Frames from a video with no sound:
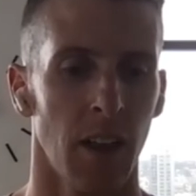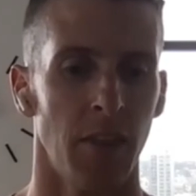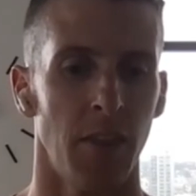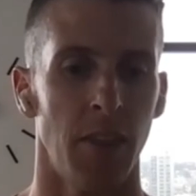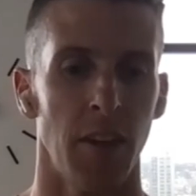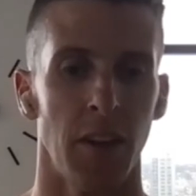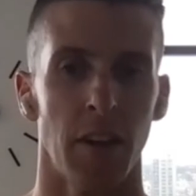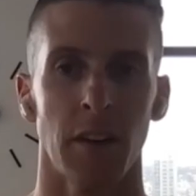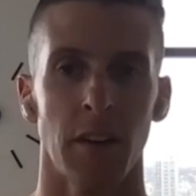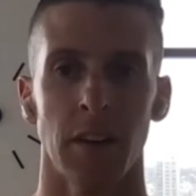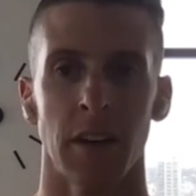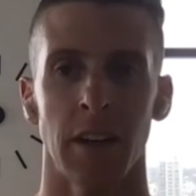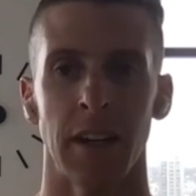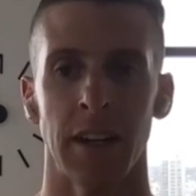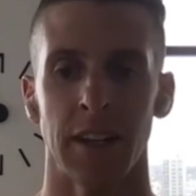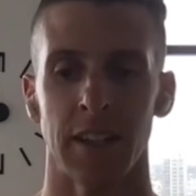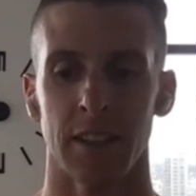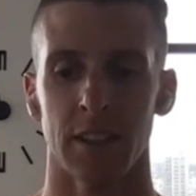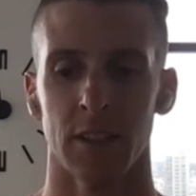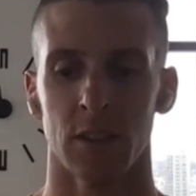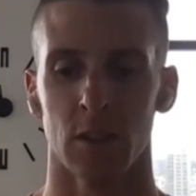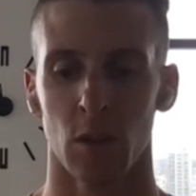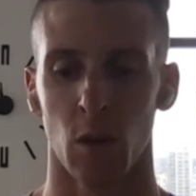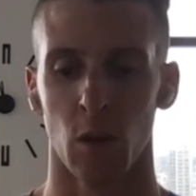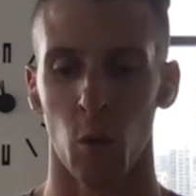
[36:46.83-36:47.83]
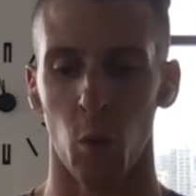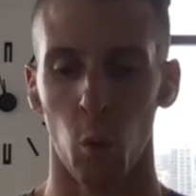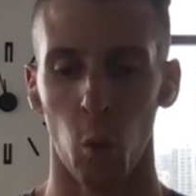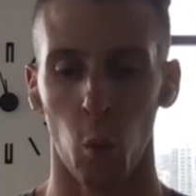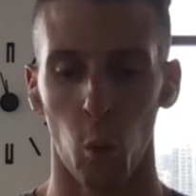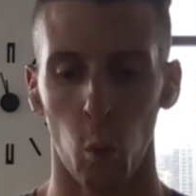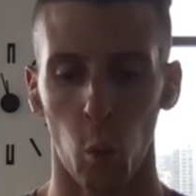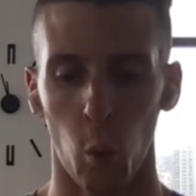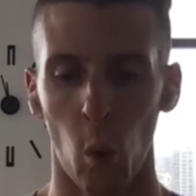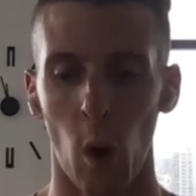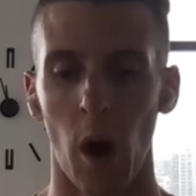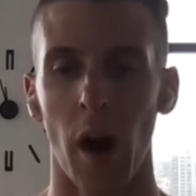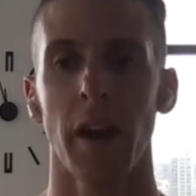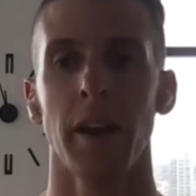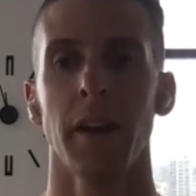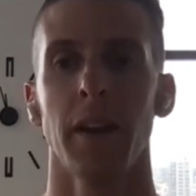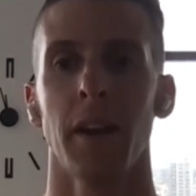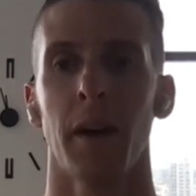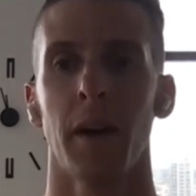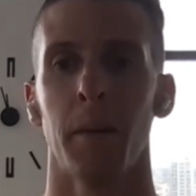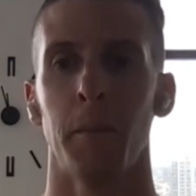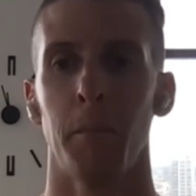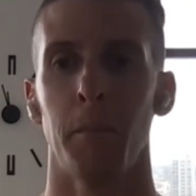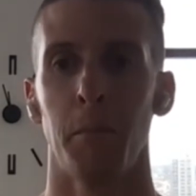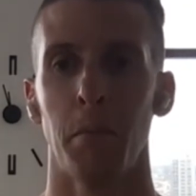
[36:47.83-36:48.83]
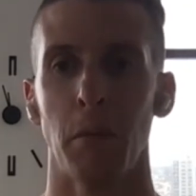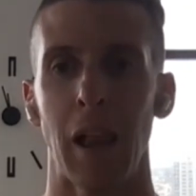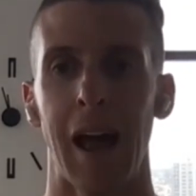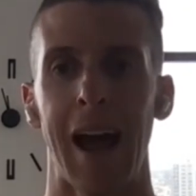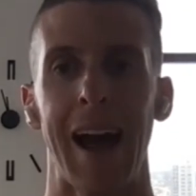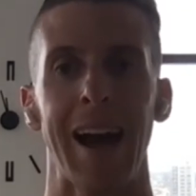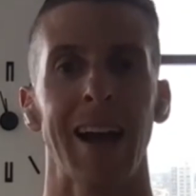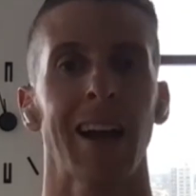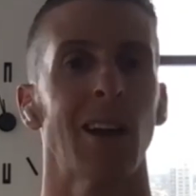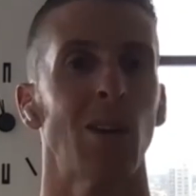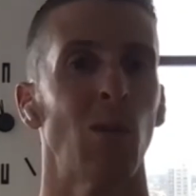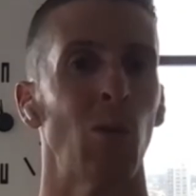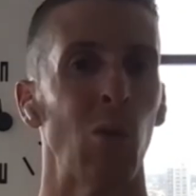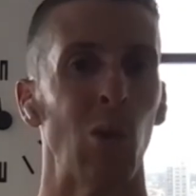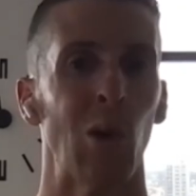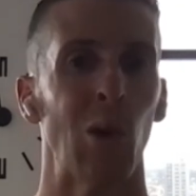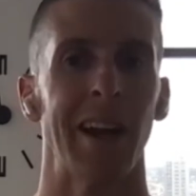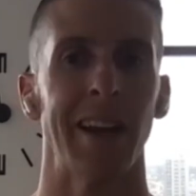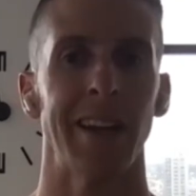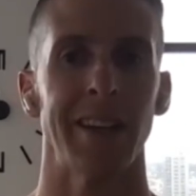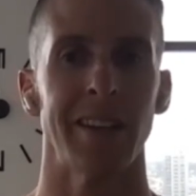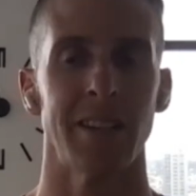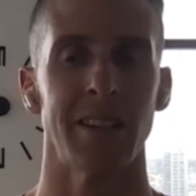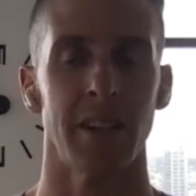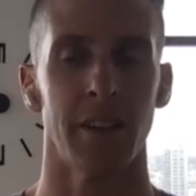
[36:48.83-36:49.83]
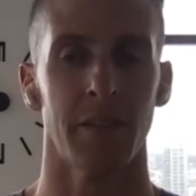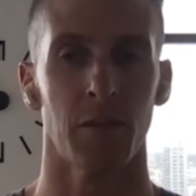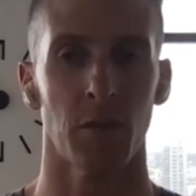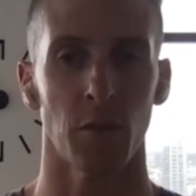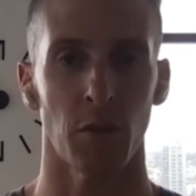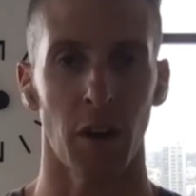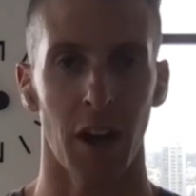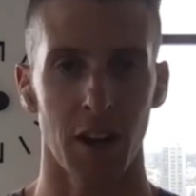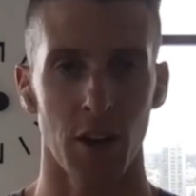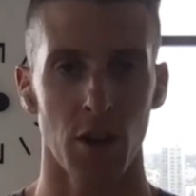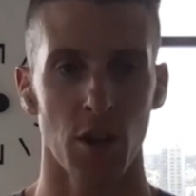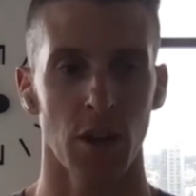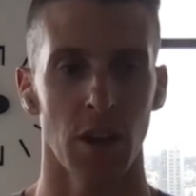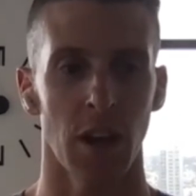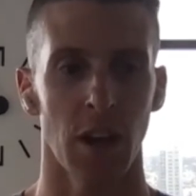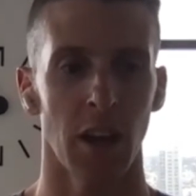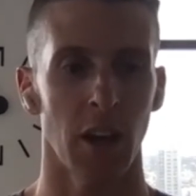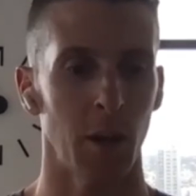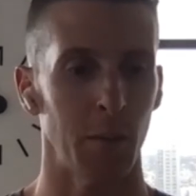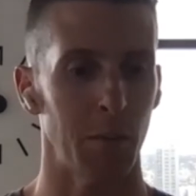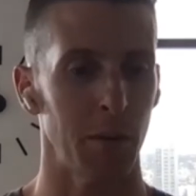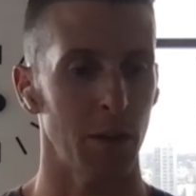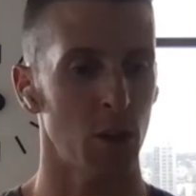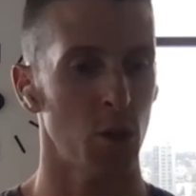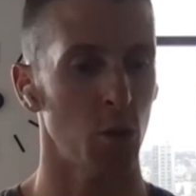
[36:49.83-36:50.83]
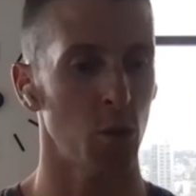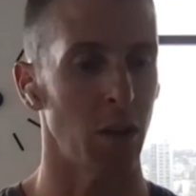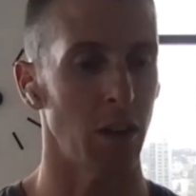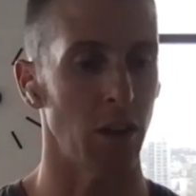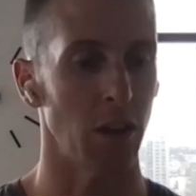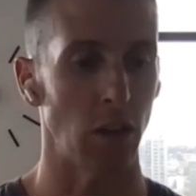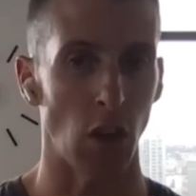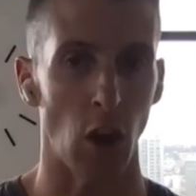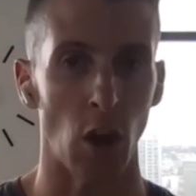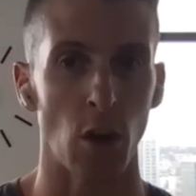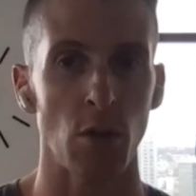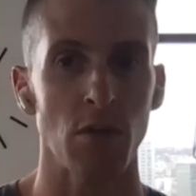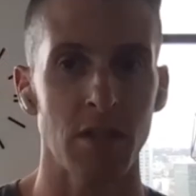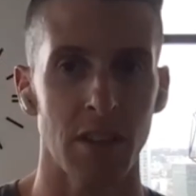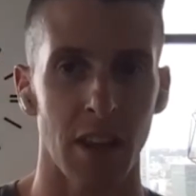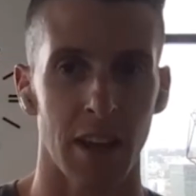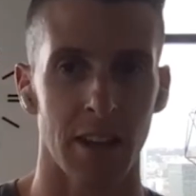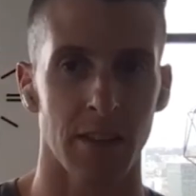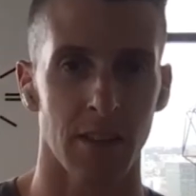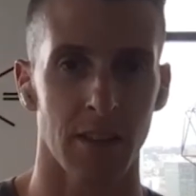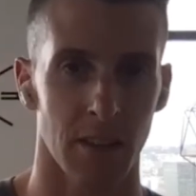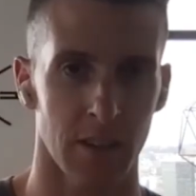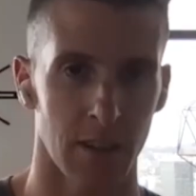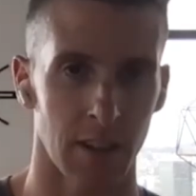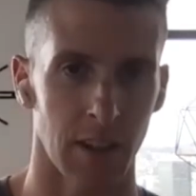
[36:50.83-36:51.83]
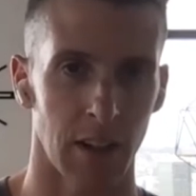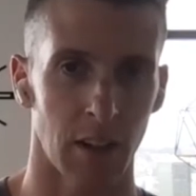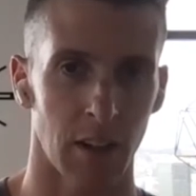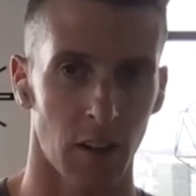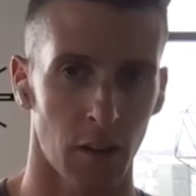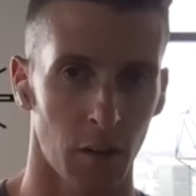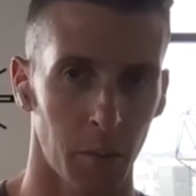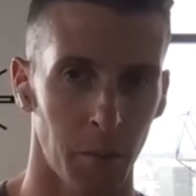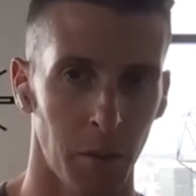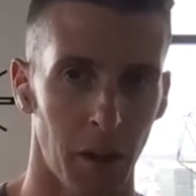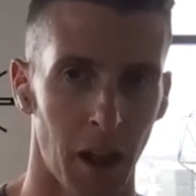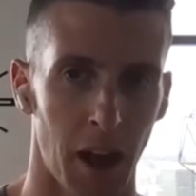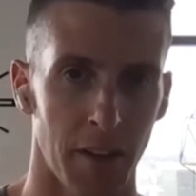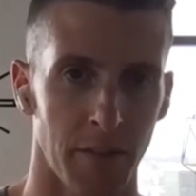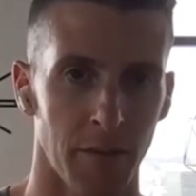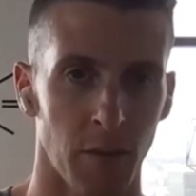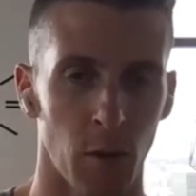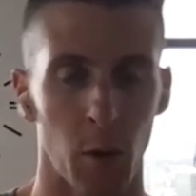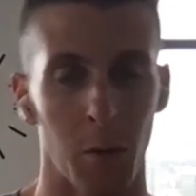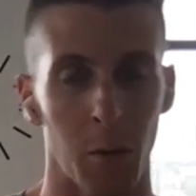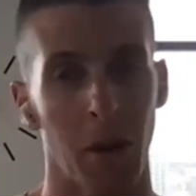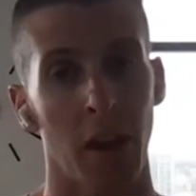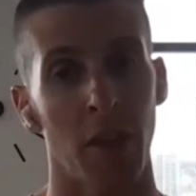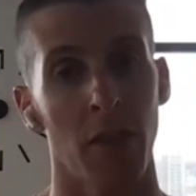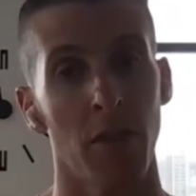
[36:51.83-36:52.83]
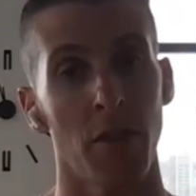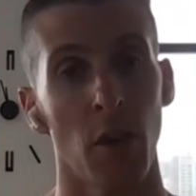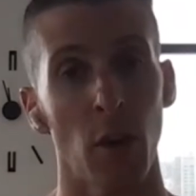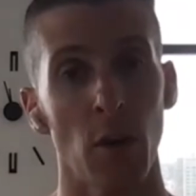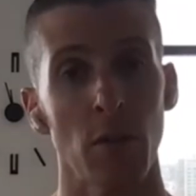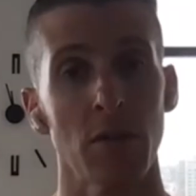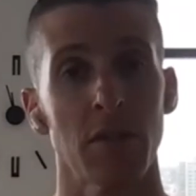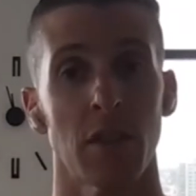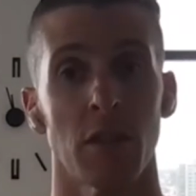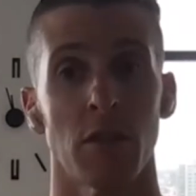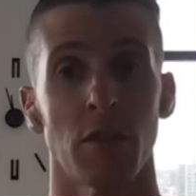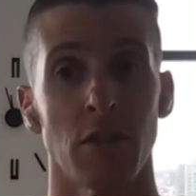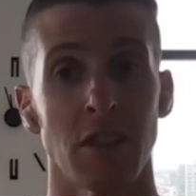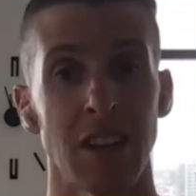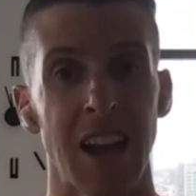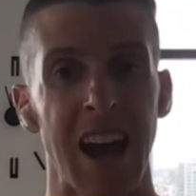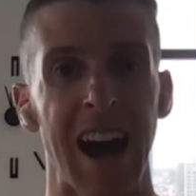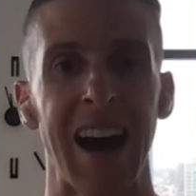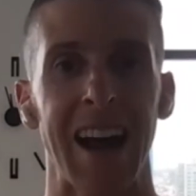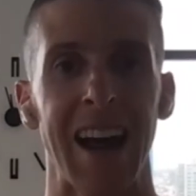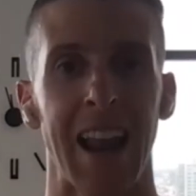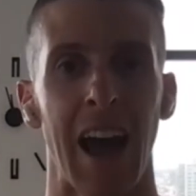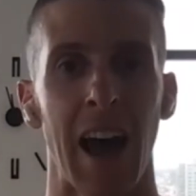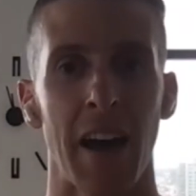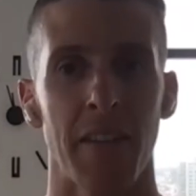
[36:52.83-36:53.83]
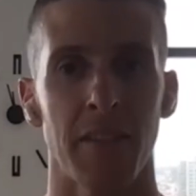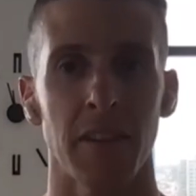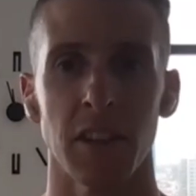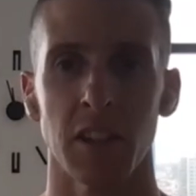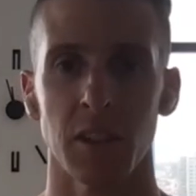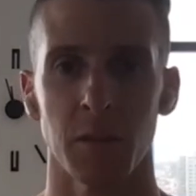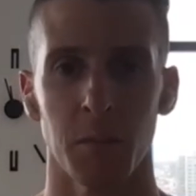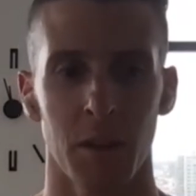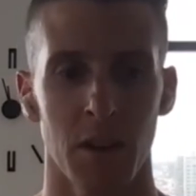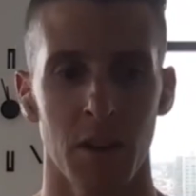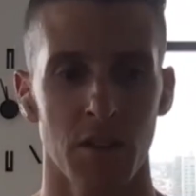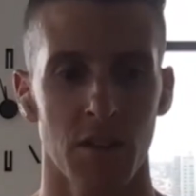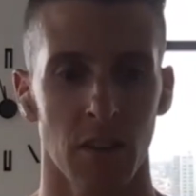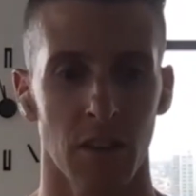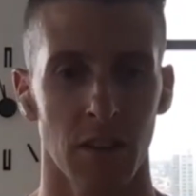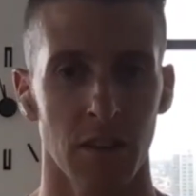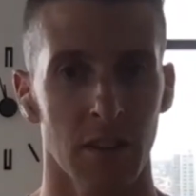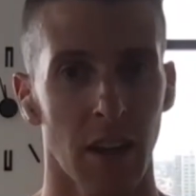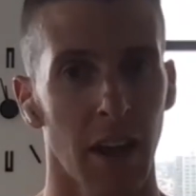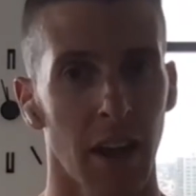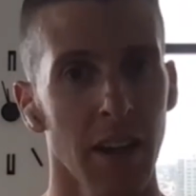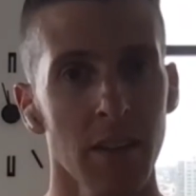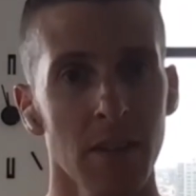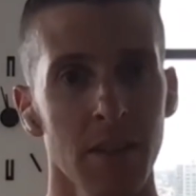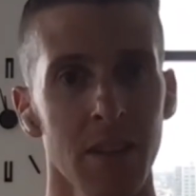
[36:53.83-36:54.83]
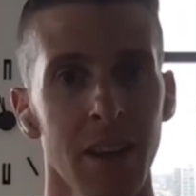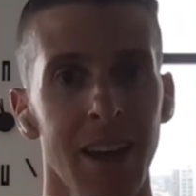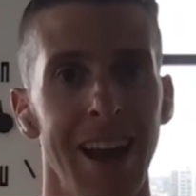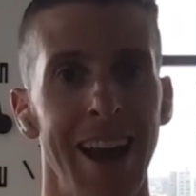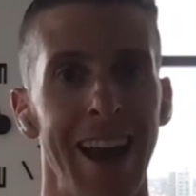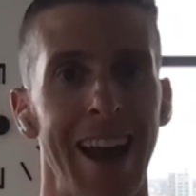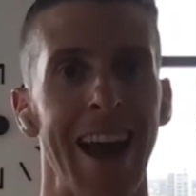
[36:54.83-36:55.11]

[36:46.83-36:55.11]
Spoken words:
there is one black and white differentiator between those that succeed on our platform and those that are not having as much success.